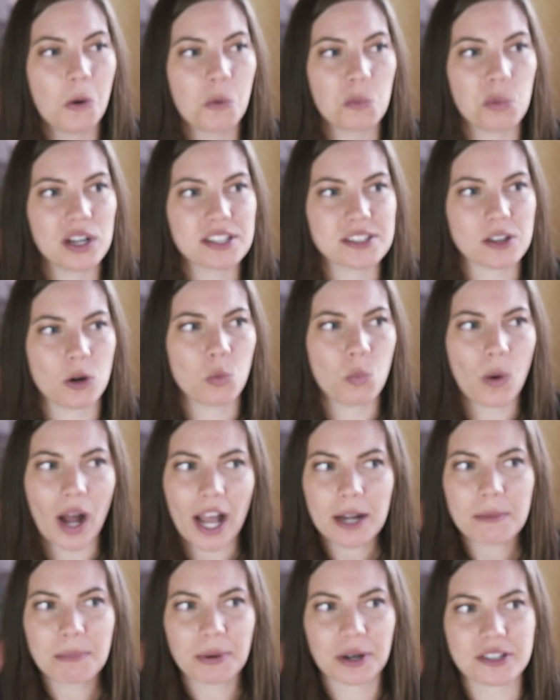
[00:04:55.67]
was a
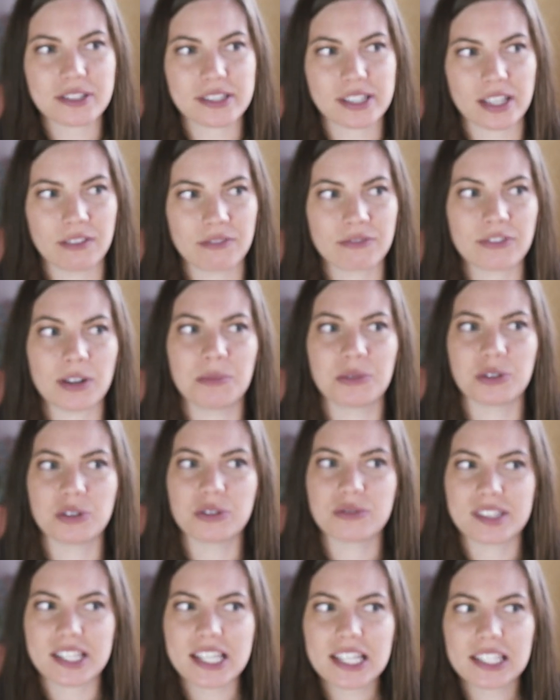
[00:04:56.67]
wine person from New
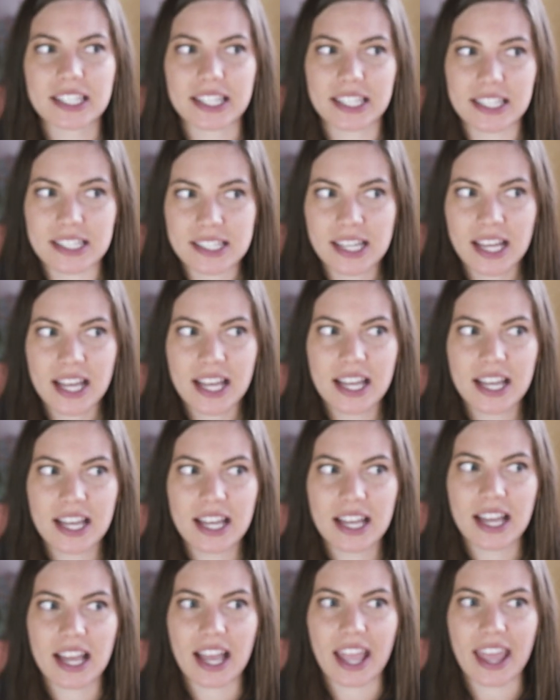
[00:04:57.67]
Zealand,
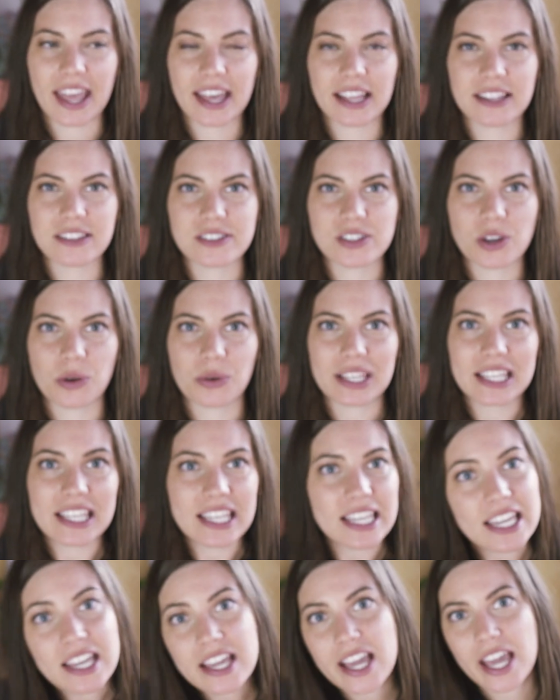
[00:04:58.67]
And so
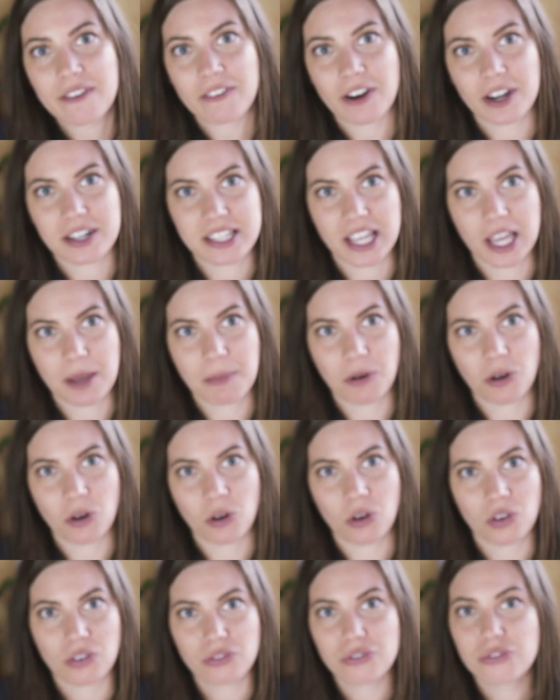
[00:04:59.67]
he gave our
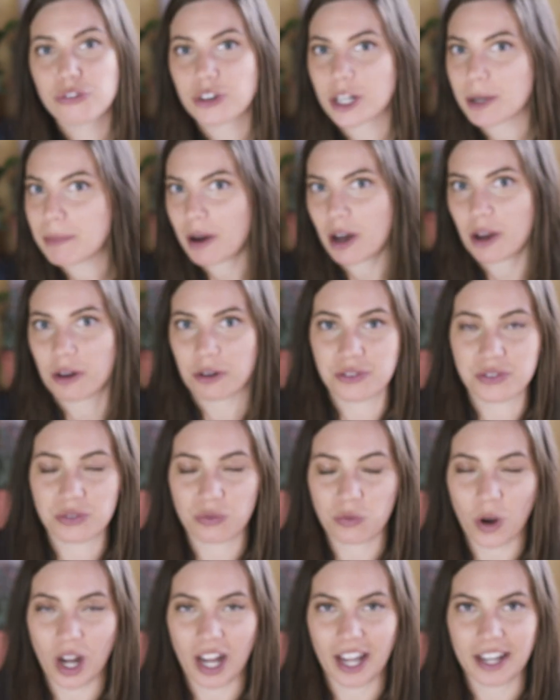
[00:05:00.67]
table free bottles of
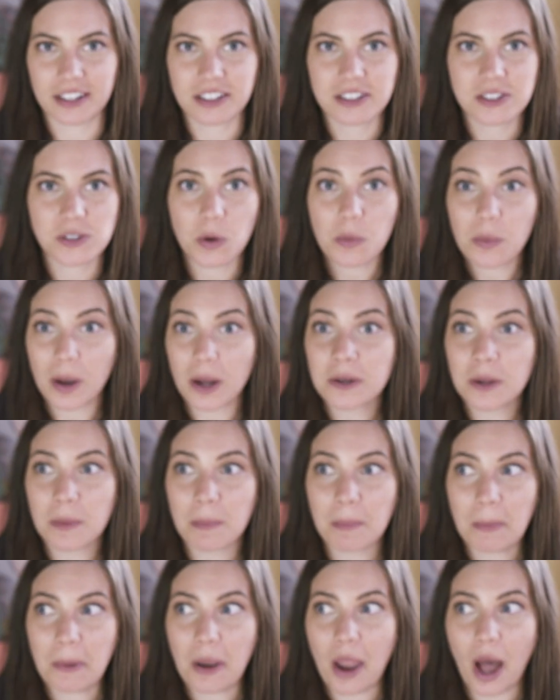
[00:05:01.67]
wine. So we wound
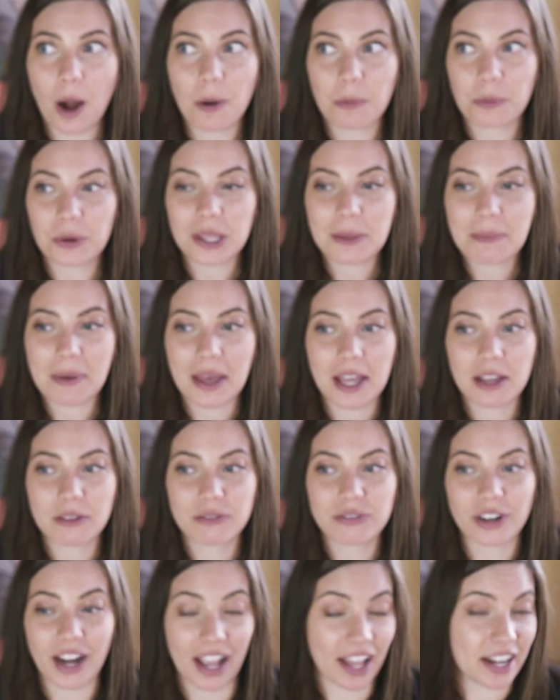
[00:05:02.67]
up not really paying
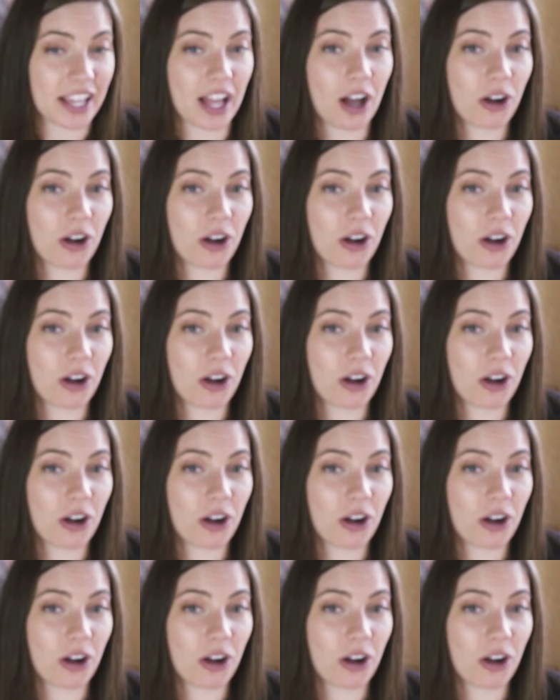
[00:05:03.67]
for any